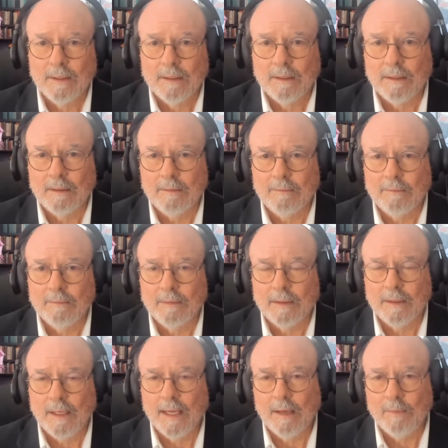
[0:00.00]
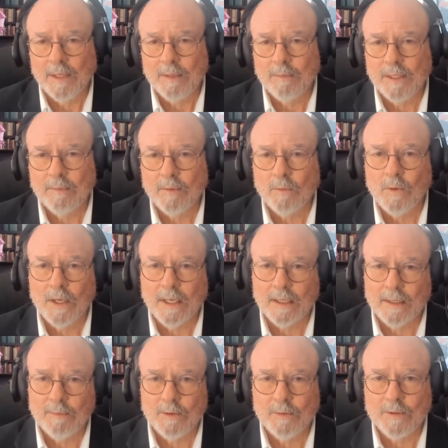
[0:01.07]
of how many people want to
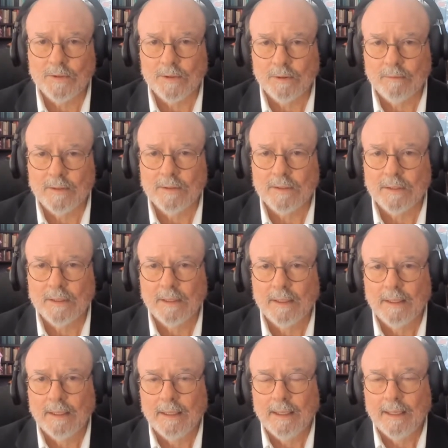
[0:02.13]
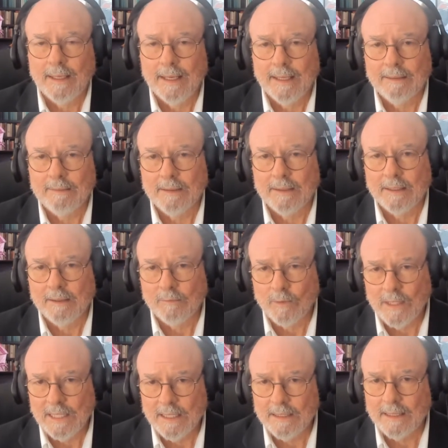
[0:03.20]
come to a service, and if
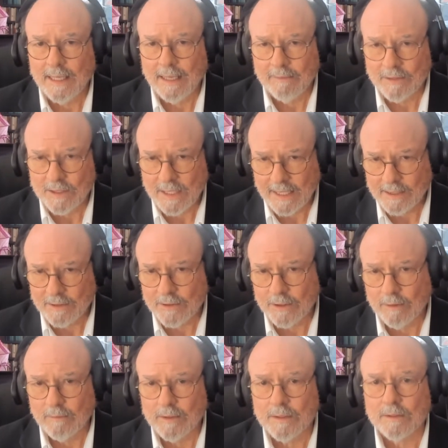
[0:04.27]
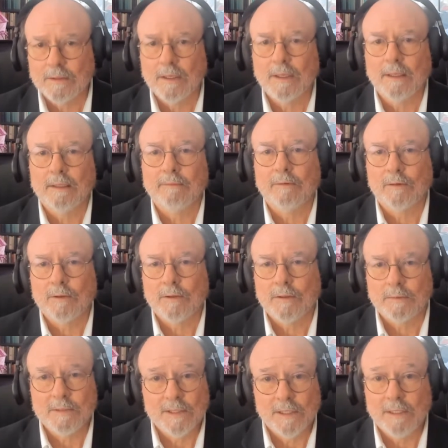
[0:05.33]
we need to have a second service for
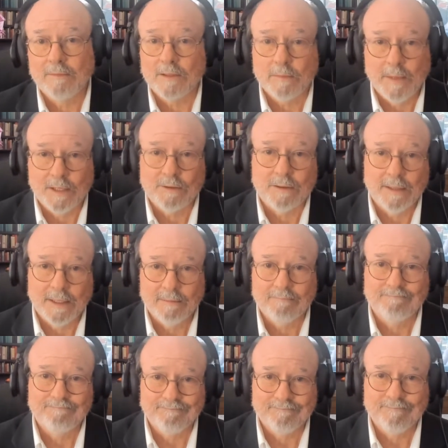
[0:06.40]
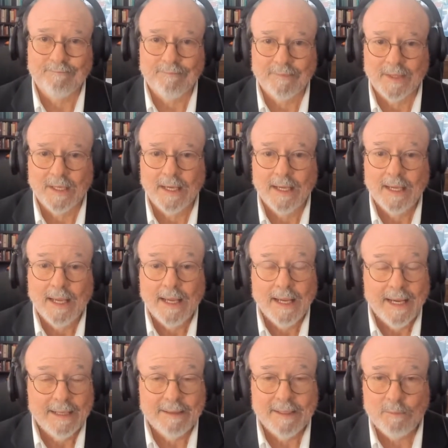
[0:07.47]
Christmas Eve especially.
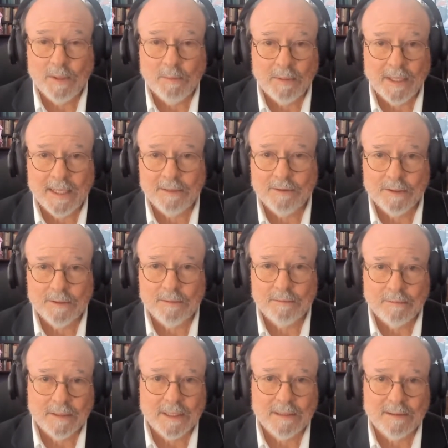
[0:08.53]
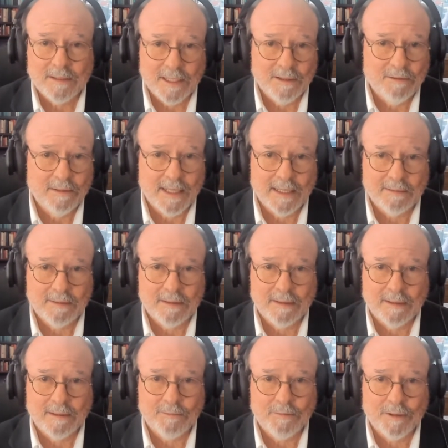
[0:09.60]
And then we plan to continue that
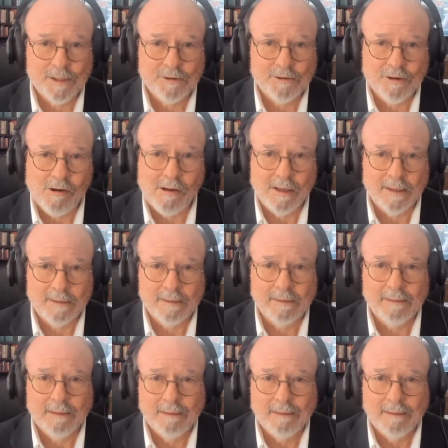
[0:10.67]
tradition on